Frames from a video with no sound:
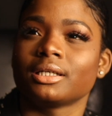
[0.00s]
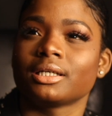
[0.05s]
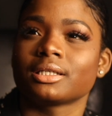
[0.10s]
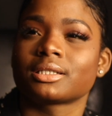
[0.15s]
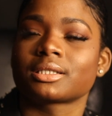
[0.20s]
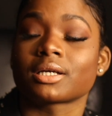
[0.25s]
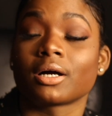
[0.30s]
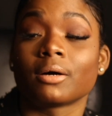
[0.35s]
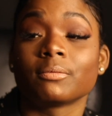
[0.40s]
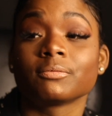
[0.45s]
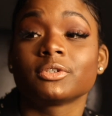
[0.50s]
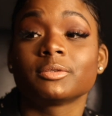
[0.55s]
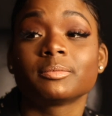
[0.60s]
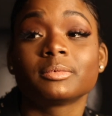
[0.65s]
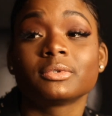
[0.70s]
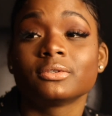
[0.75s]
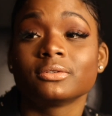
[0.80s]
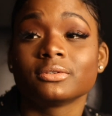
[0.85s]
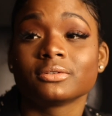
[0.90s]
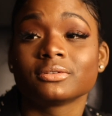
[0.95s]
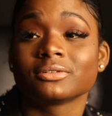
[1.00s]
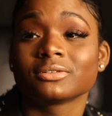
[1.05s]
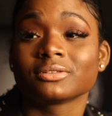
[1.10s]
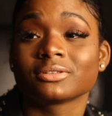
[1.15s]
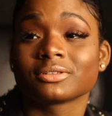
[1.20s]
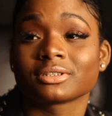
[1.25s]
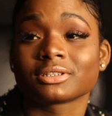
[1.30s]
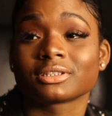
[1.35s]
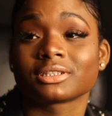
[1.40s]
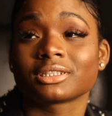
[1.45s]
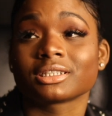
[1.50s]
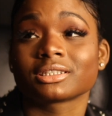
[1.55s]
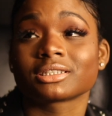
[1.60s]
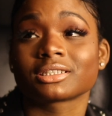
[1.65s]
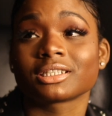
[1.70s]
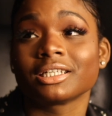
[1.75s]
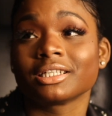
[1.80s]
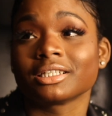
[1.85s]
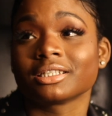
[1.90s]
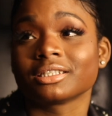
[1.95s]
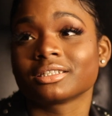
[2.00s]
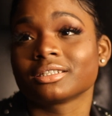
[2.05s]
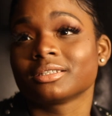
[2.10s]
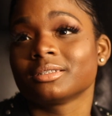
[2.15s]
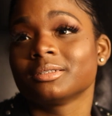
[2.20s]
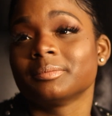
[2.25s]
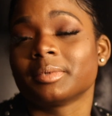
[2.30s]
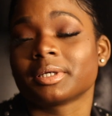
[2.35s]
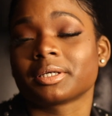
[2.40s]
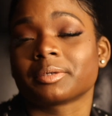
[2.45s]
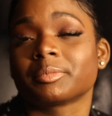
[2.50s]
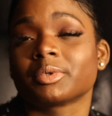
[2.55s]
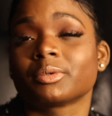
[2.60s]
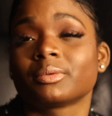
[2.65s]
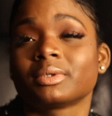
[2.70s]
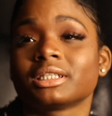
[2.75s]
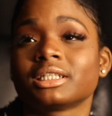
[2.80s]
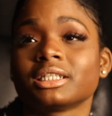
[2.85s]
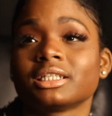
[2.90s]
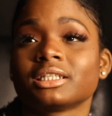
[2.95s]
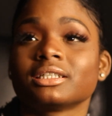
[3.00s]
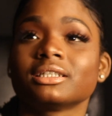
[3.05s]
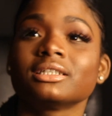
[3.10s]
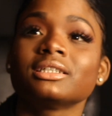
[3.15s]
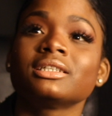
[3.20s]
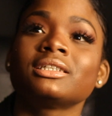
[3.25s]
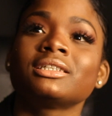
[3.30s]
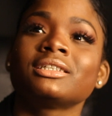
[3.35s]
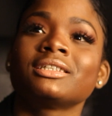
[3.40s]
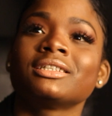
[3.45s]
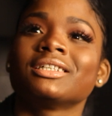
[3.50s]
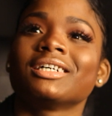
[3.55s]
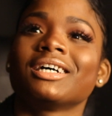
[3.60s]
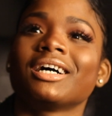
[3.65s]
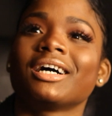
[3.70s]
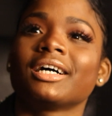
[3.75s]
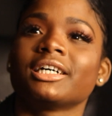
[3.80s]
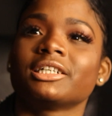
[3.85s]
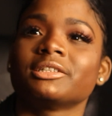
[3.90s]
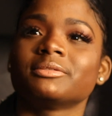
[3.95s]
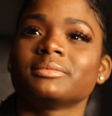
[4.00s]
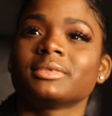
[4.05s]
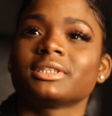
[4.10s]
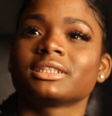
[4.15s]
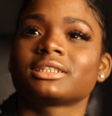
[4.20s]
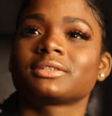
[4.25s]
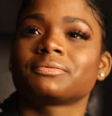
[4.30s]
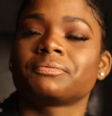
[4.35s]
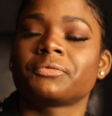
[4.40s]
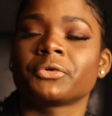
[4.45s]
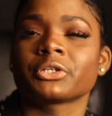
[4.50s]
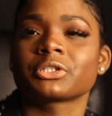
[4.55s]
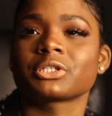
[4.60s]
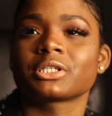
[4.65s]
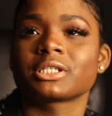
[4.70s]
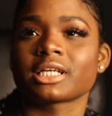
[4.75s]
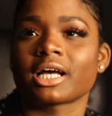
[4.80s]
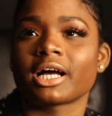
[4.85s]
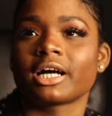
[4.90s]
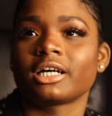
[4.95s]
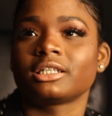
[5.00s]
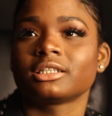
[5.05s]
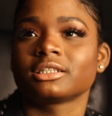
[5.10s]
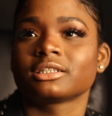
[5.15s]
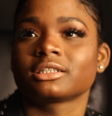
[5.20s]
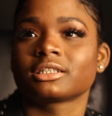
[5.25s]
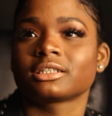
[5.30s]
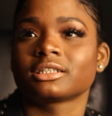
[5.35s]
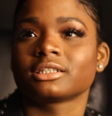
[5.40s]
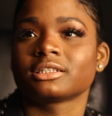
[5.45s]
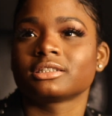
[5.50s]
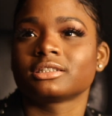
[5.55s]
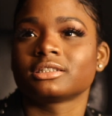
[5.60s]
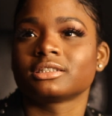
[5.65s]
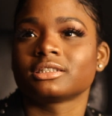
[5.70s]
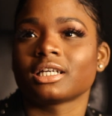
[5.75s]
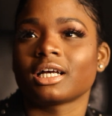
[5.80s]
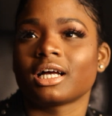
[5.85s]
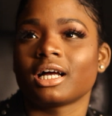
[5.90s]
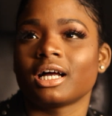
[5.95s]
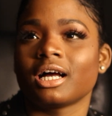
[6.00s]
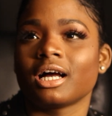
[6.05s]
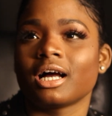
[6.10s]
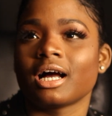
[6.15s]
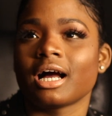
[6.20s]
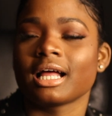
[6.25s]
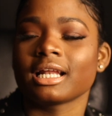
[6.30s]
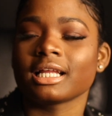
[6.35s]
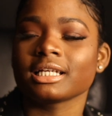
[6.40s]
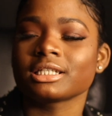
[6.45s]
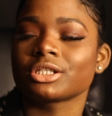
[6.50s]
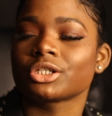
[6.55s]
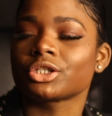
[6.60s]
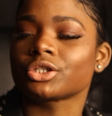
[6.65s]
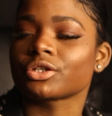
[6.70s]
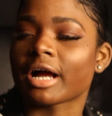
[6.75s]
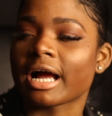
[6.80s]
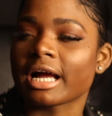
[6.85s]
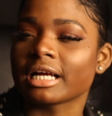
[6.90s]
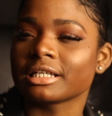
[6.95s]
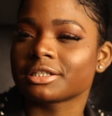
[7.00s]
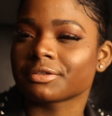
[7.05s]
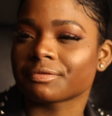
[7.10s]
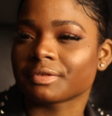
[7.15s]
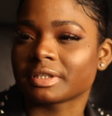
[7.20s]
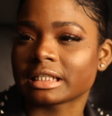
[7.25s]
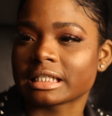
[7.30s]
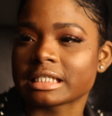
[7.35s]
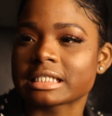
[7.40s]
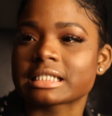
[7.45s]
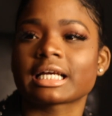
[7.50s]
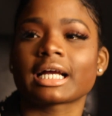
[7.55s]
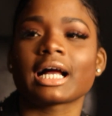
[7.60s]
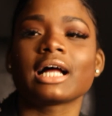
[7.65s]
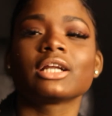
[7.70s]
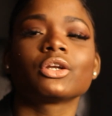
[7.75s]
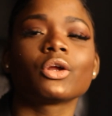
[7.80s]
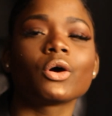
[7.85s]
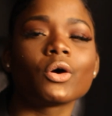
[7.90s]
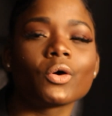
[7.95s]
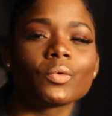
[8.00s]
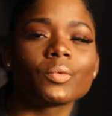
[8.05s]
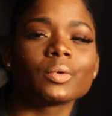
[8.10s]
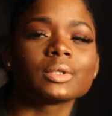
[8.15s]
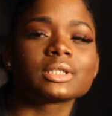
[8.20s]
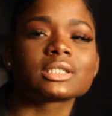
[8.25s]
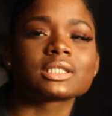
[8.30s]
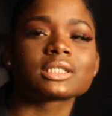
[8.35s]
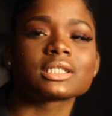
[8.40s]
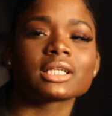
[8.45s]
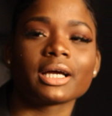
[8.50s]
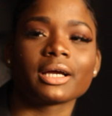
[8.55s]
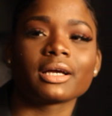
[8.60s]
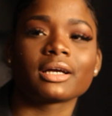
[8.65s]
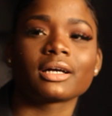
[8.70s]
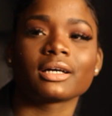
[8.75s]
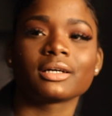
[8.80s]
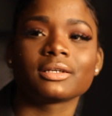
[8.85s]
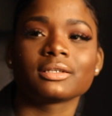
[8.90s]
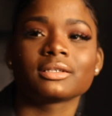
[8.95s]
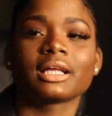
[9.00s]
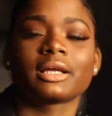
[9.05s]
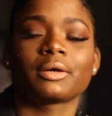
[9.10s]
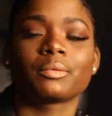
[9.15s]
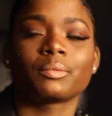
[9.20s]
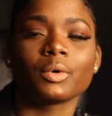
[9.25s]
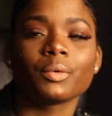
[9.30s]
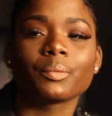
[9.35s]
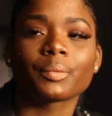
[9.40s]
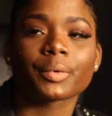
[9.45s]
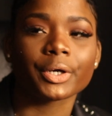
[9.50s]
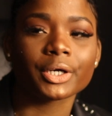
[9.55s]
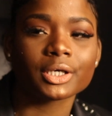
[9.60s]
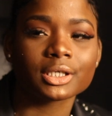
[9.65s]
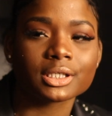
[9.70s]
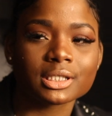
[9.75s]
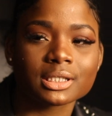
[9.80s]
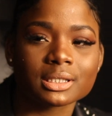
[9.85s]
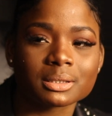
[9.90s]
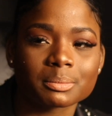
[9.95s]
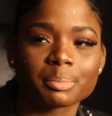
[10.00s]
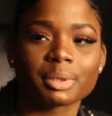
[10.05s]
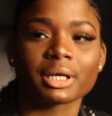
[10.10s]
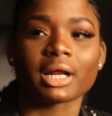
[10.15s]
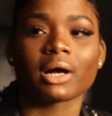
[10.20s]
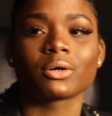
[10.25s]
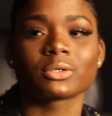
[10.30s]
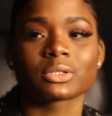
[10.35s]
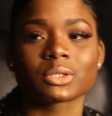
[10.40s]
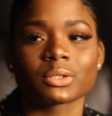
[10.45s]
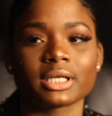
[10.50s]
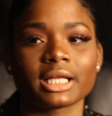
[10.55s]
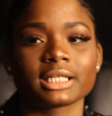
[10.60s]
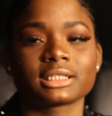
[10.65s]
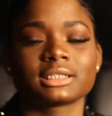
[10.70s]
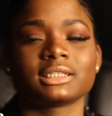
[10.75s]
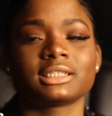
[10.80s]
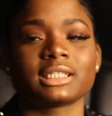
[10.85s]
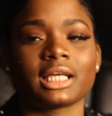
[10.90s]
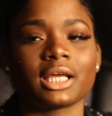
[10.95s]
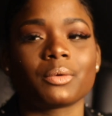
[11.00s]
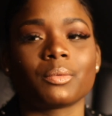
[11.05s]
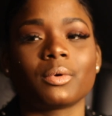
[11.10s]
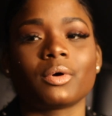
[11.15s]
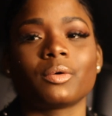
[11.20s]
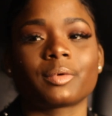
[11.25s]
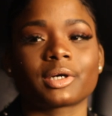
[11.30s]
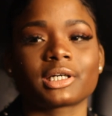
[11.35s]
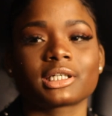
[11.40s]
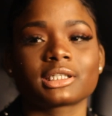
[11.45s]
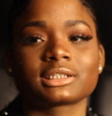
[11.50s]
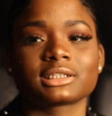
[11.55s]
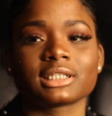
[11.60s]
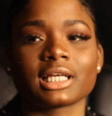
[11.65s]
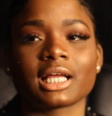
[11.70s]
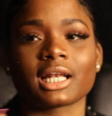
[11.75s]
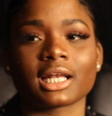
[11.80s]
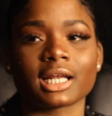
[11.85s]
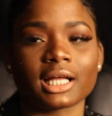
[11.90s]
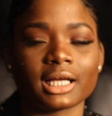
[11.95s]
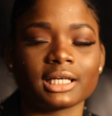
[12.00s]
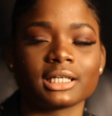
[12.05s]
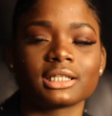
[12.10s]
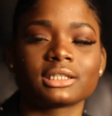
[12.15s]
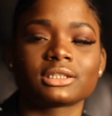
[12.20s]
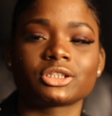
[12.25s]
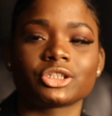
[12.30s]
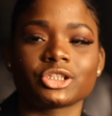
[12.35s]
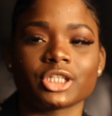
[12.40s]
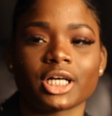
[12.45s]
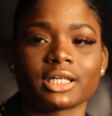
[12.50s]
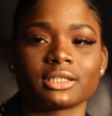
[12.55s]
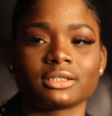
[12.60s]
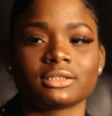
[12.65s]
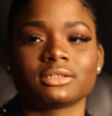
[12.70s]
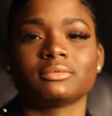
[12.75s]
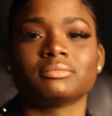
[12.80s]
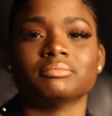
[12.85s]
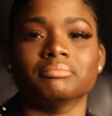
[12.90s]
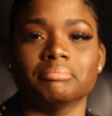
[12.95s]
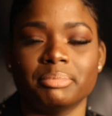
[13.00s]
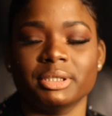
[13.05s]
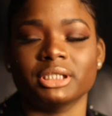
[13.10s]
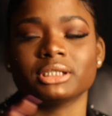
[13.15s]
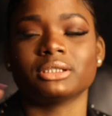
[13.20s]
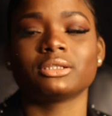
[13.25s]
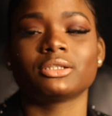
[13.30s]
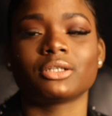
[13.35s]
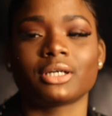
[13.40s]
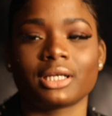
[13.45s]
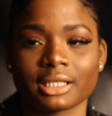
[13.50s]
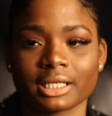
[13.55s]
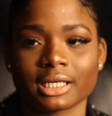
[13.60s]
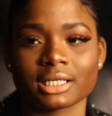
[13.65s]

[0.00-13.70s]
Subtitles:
It's comfortable, because that's like my number one thing. It's versatile, because I like to try different things. Like, I know what's like what works, but I also like to take what works and like try to build on